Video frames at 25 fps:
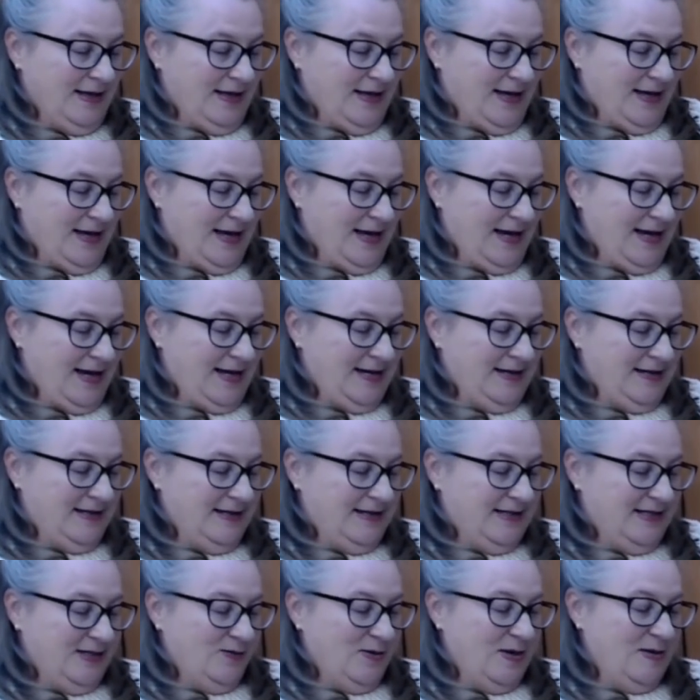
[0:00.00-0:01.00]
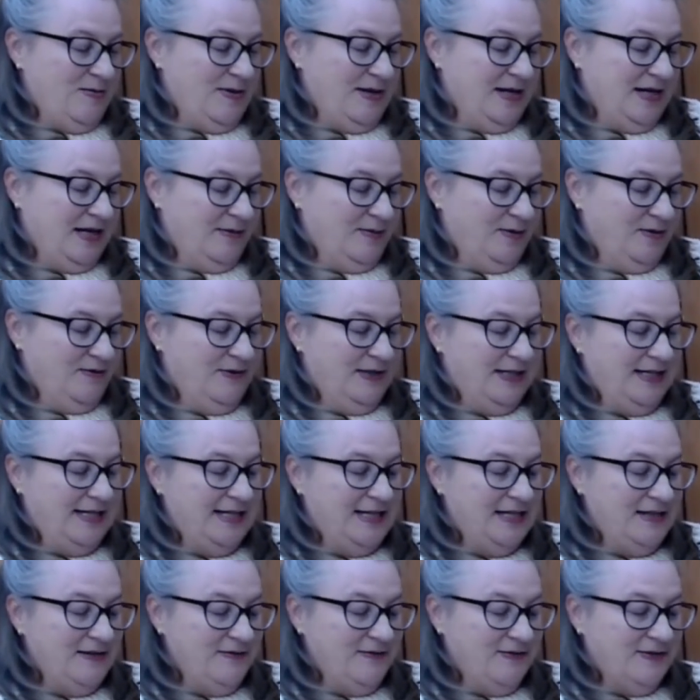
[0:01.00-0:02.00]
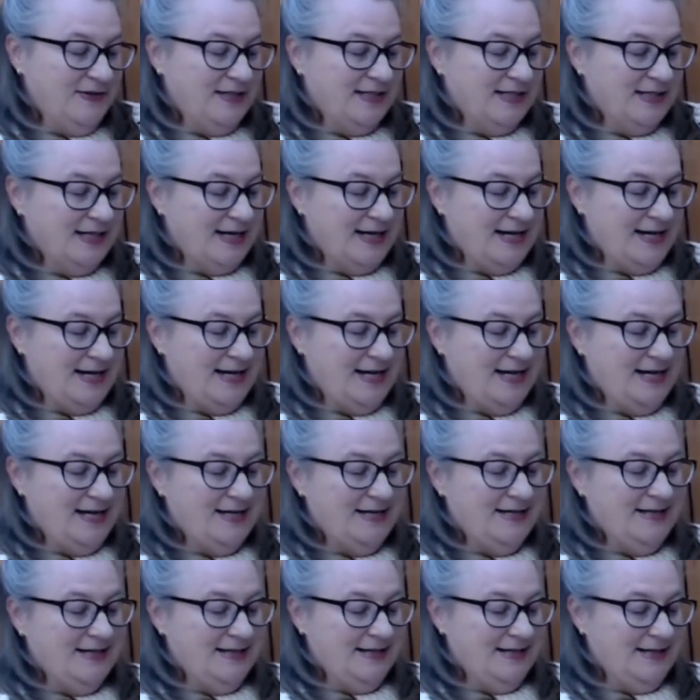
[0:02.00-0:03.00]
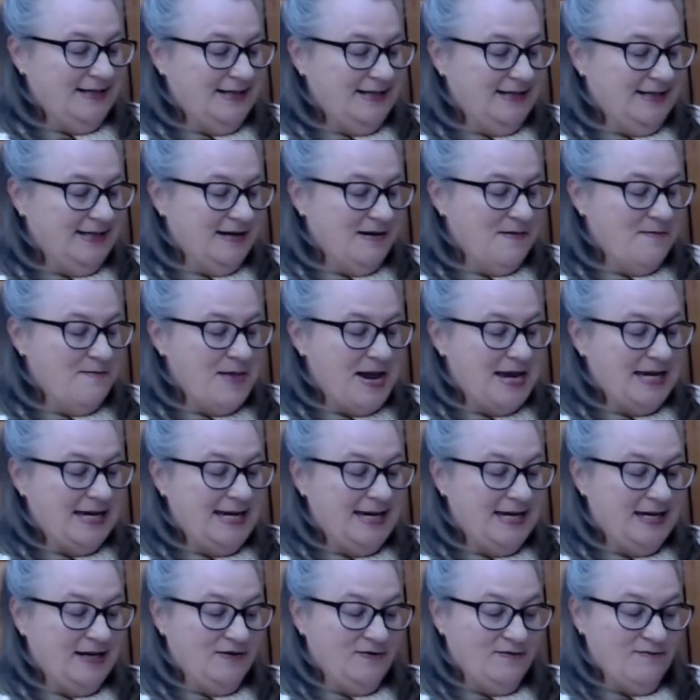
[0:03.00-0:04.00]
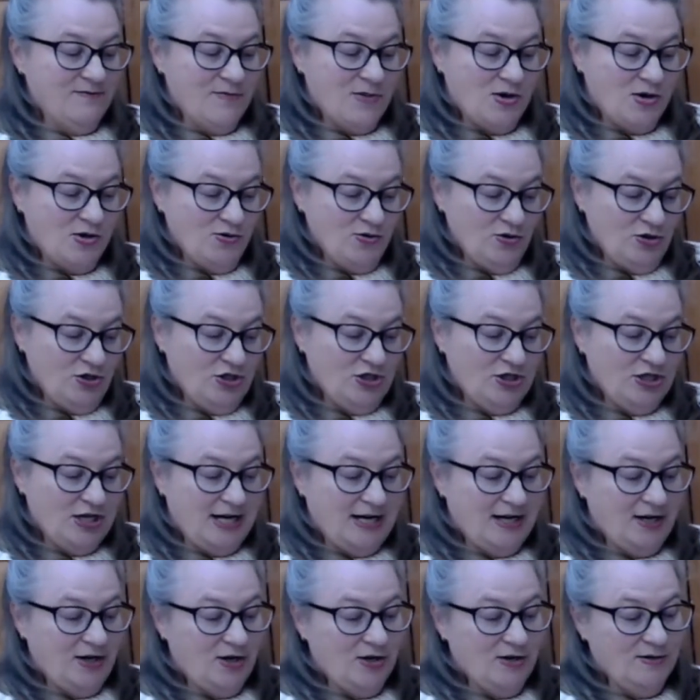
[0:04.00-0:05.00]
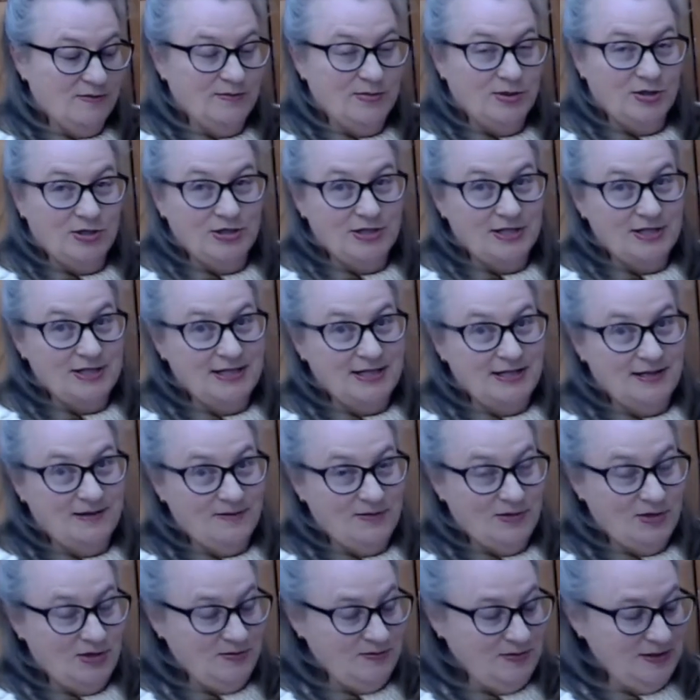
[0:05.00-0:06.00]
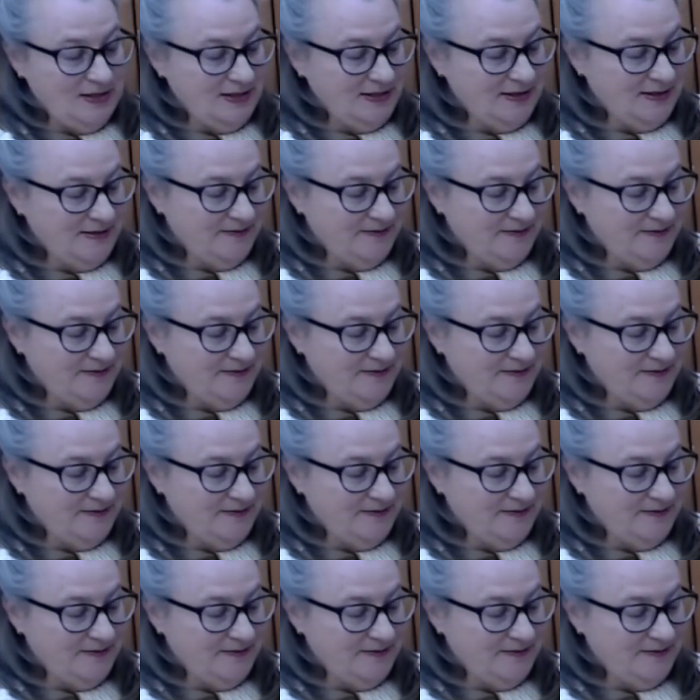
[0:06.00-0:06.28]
and sweeping up of leaves and making of mulch and compost at the moment.